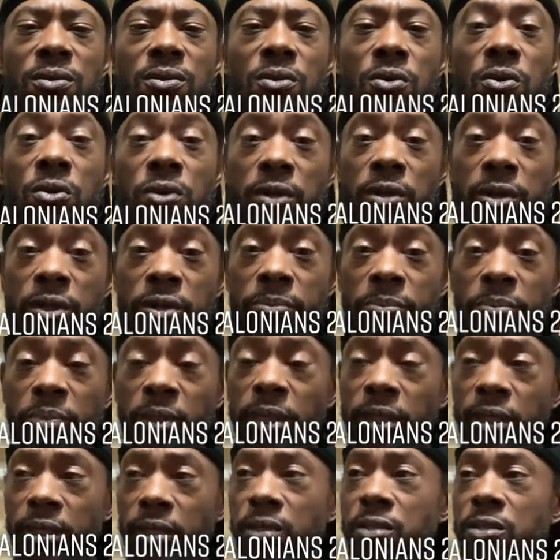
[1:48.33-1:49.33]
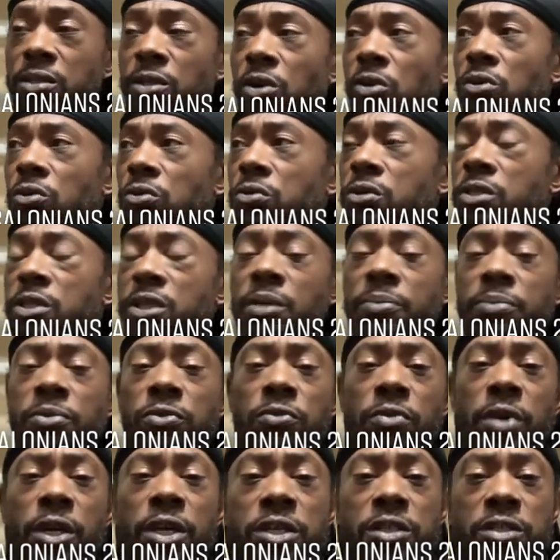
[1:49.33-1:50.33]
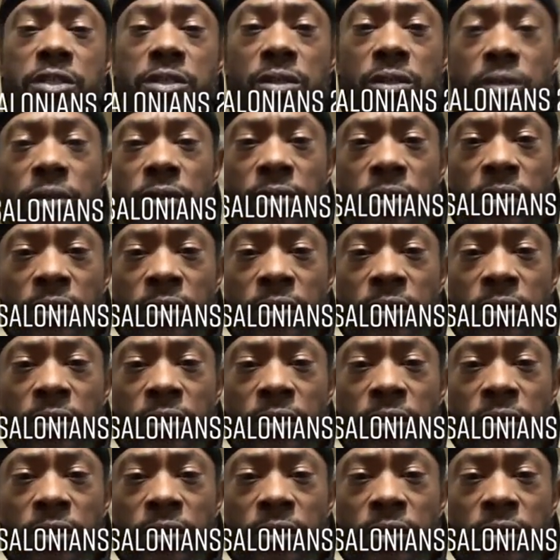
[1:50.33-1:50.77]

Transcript: or complete total separation.